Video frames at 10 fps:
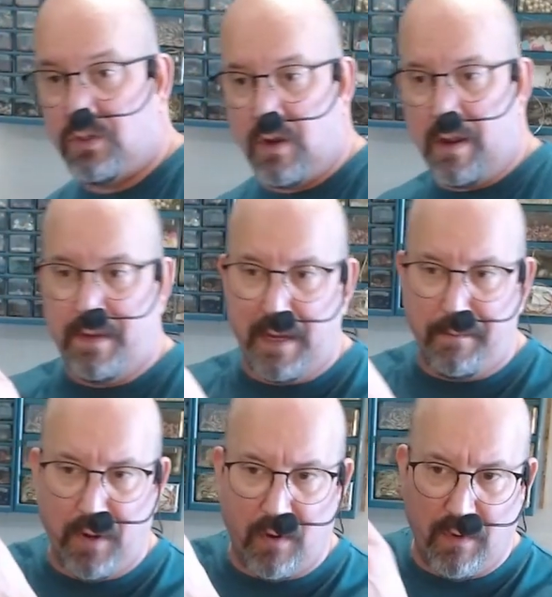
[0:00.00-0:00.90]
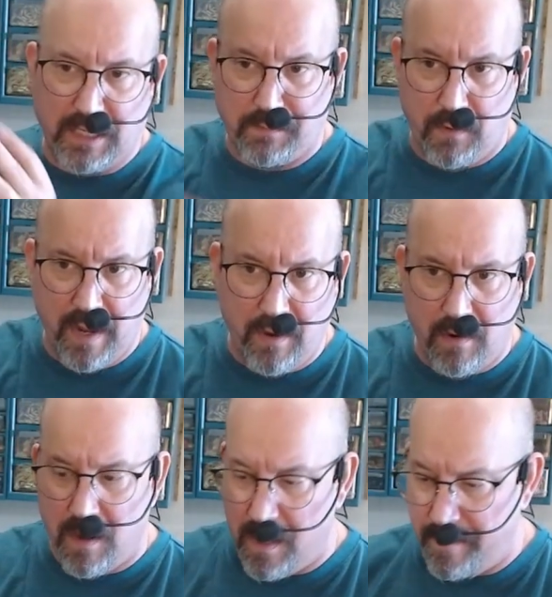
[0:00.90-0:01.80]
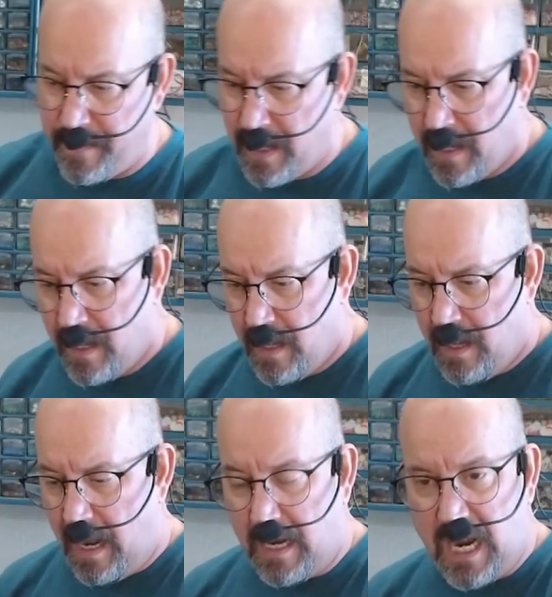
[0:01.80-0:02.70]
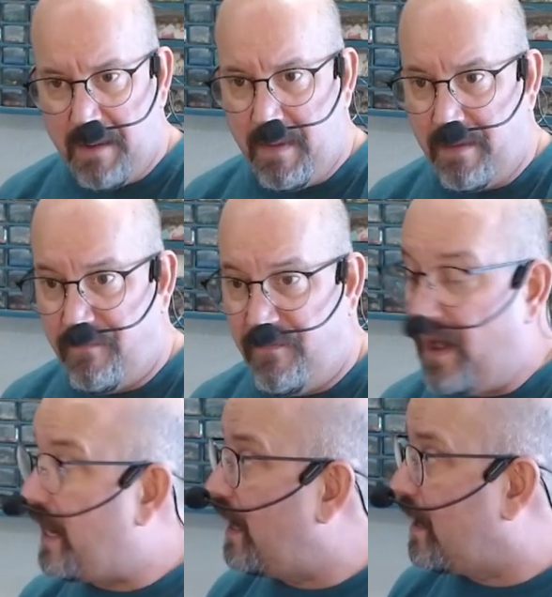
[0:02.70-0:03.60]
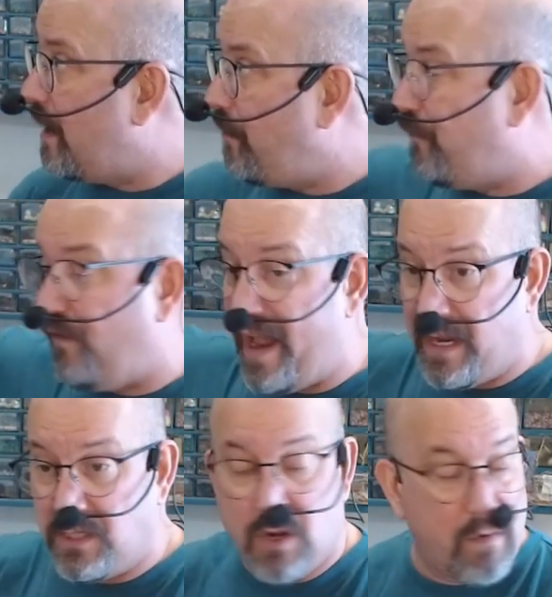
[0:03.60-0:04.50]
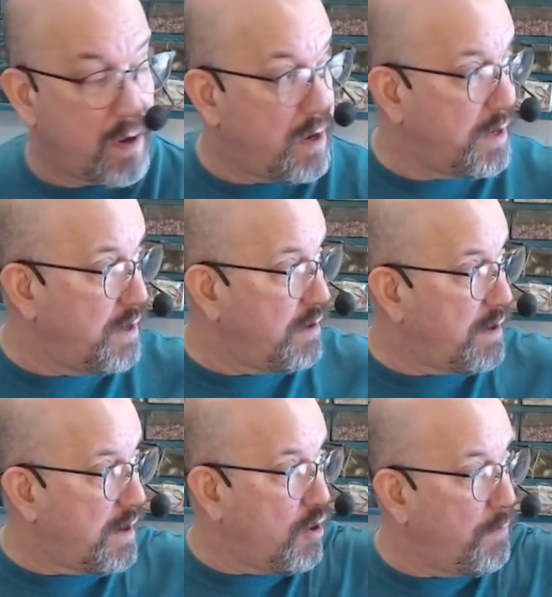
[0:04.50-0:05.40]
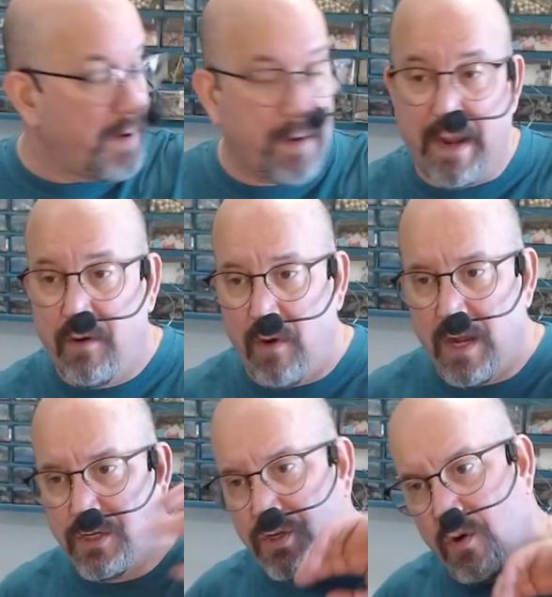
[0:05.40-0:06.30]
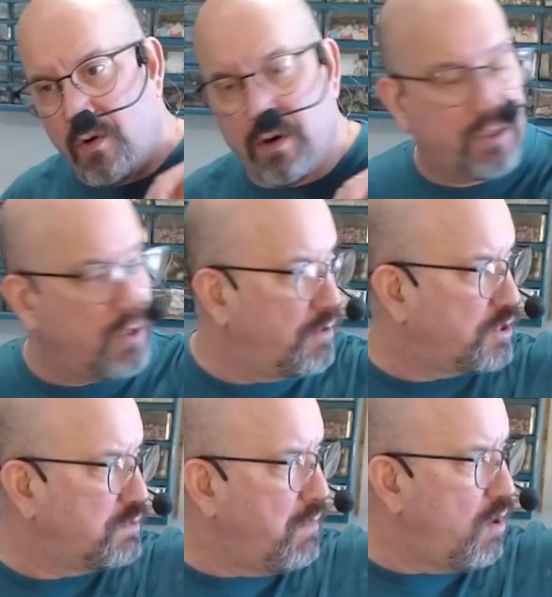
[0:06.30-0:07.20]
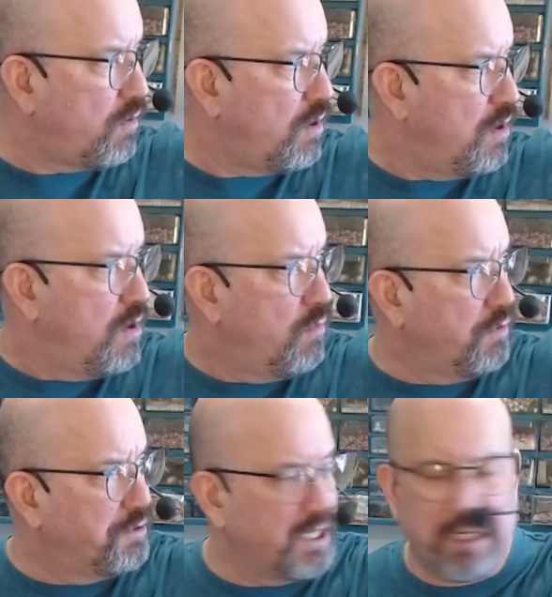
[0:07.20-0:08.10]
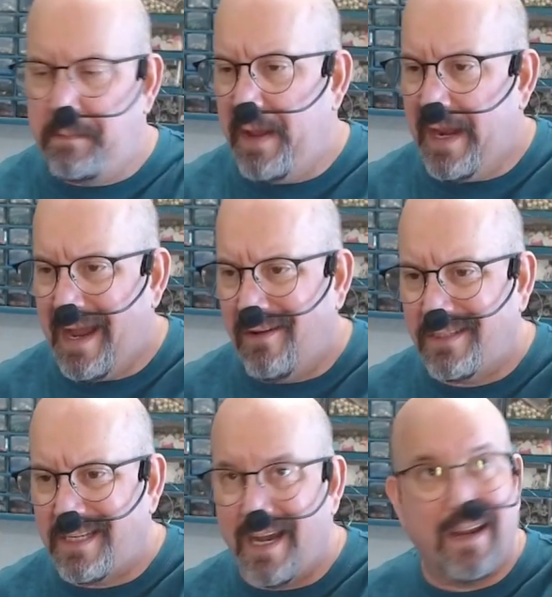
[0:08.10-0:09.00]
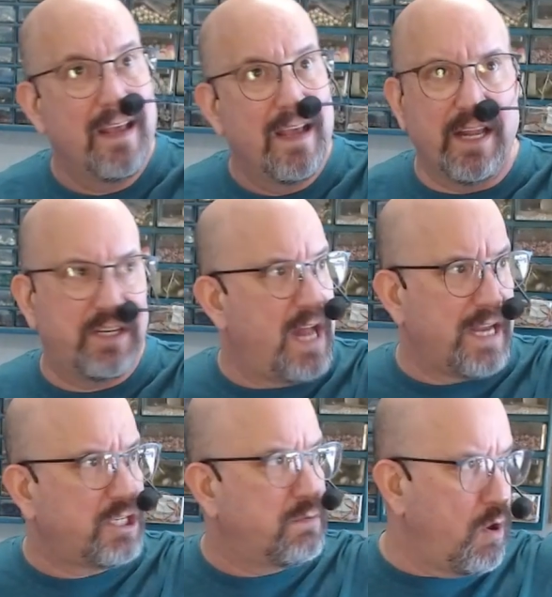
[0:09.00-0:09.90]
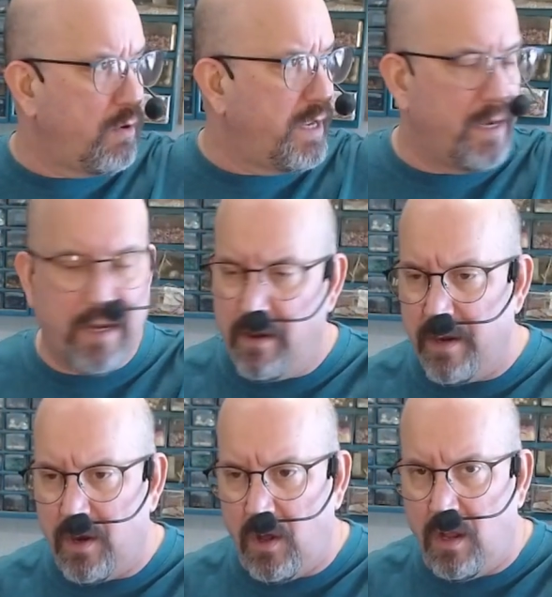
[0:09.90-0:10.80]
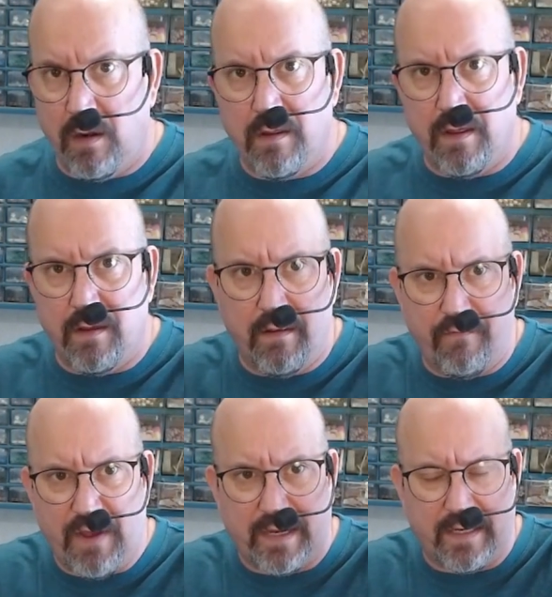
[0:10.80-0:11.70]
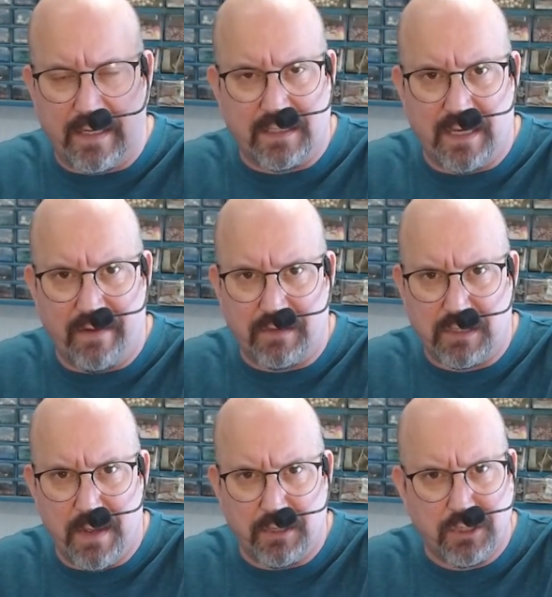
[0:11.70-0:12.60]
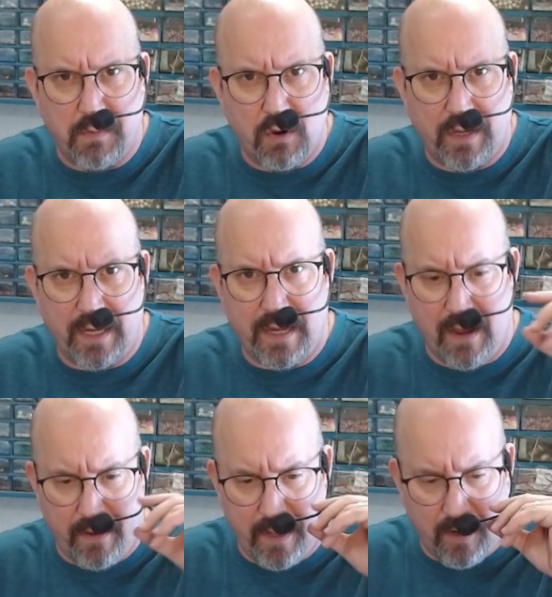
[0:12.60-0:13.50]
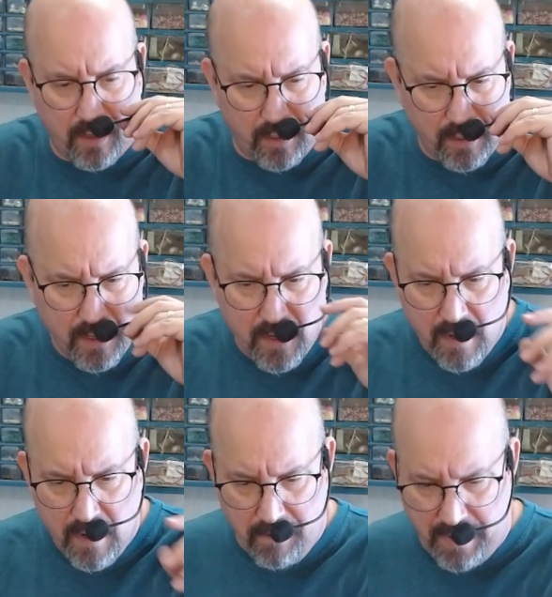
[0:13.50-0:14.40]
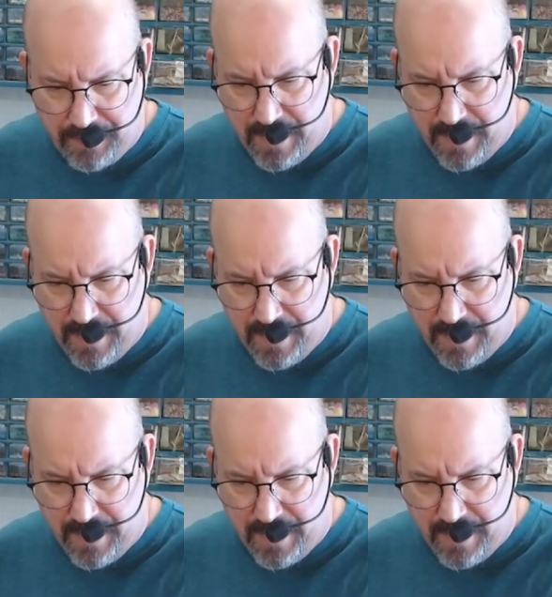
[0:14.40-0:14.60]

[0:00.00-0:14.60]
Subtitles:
So I did put a respirator on. I got a couple fans going on here, and I opened up my garage door so the smoke will dissipate outside. It's not smoky in here at all. In fact, it doesn't even smell smoky now at all. But the